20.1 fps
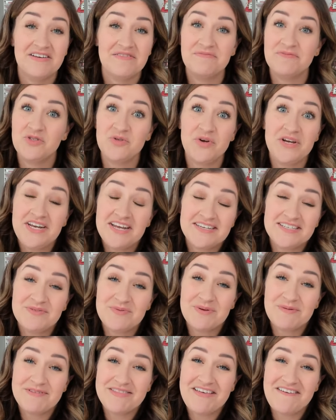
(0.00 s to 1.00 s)
Join us,
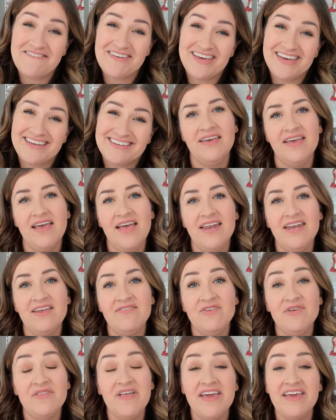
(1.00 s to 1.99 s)
we would love it. And if
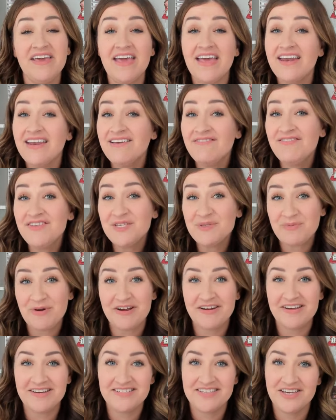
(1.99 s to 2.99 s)
you like any of these
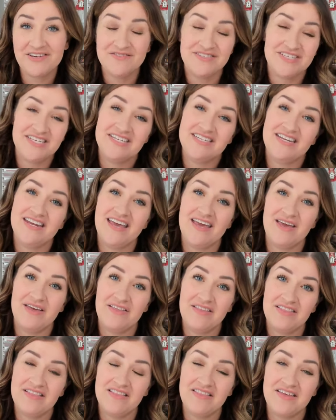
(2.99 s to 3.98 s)
products that you've seen today,
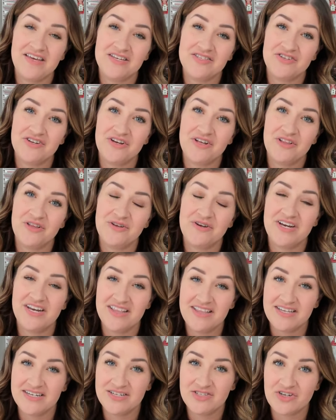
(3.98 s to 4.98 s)
the links are included in
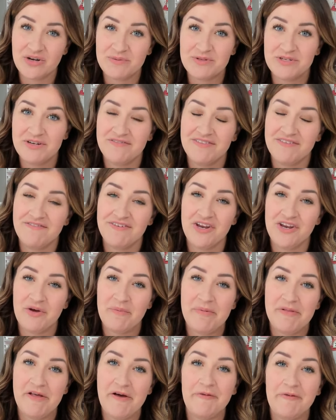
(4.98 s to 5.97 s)
the description of the video
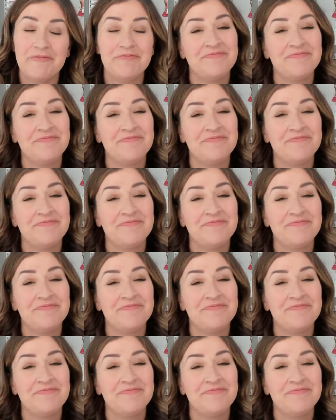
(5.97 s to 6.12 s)
below.